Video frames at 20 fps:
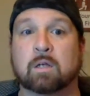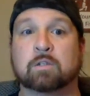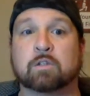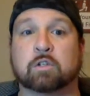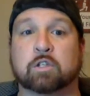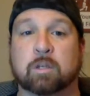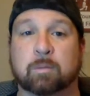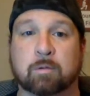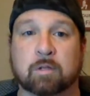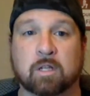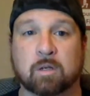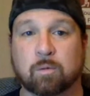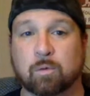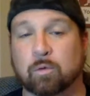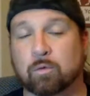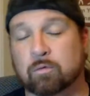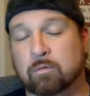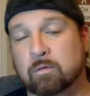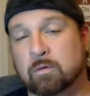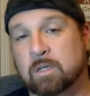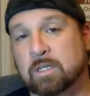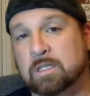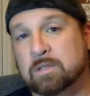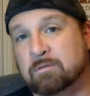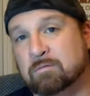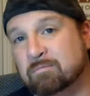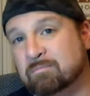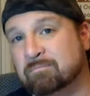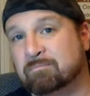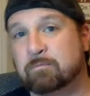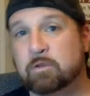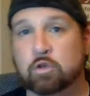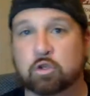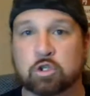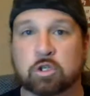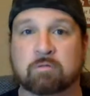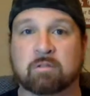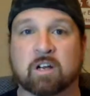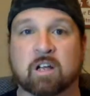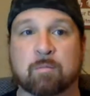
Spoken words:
So typically, it's usually